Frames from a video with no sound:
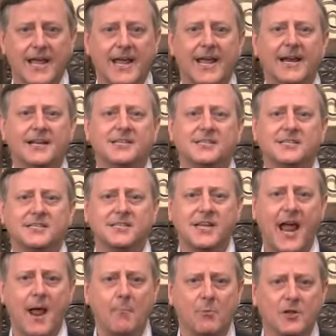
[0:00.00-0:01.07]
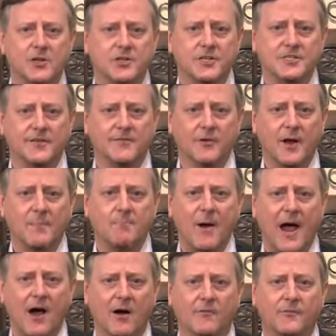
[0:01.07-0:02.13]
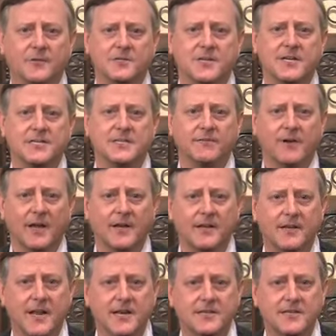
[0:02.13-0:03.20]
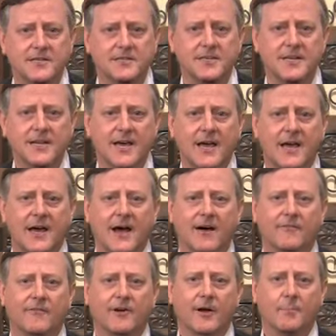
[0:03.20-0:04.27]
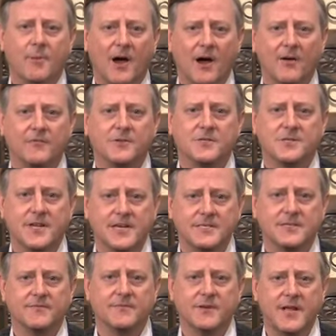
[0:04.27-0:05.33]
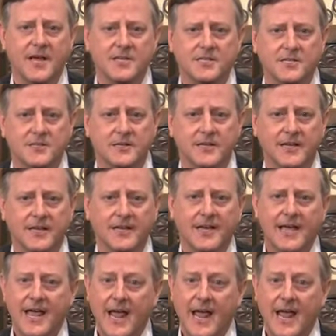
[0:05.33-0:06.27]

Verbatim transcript: It establishes a very powerful sense of identity, a very powerful sense of destiny.